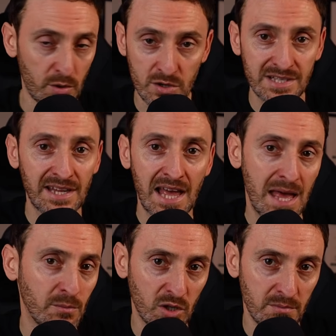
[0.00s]
Personally, I
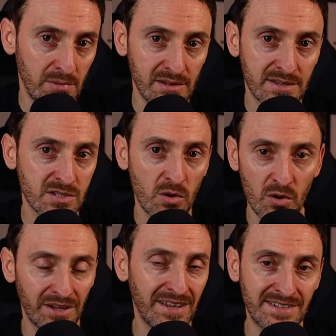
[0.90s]
am going to build this
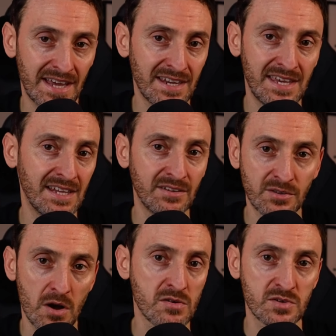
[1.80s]
on a dedicated
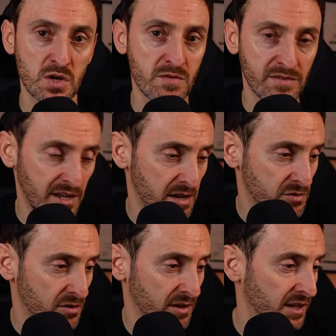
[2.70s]
Docker server that I've
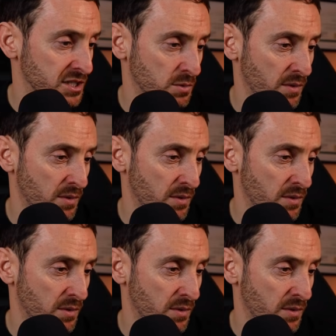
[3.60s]
created.